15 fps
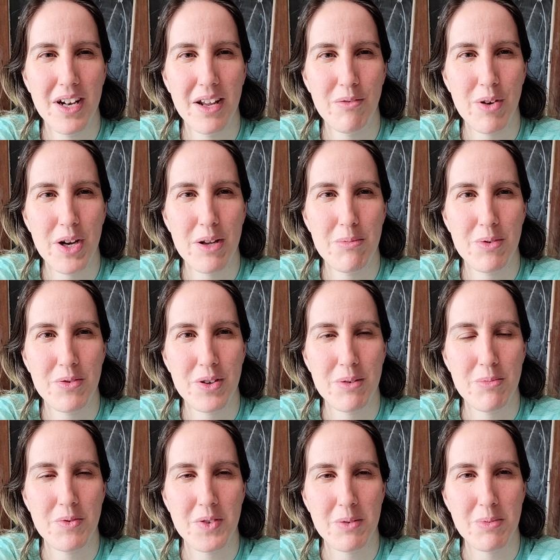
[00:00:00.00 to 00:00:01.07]
and I read it before I
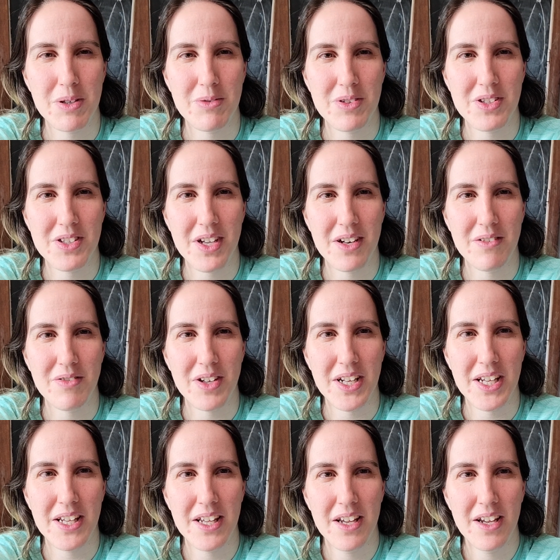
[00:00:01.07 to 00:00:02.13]
moved up here, which is kind of
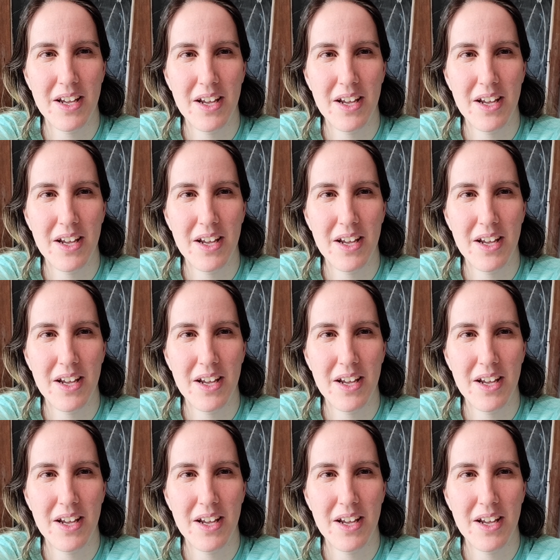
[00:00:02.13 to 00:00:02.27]
funny.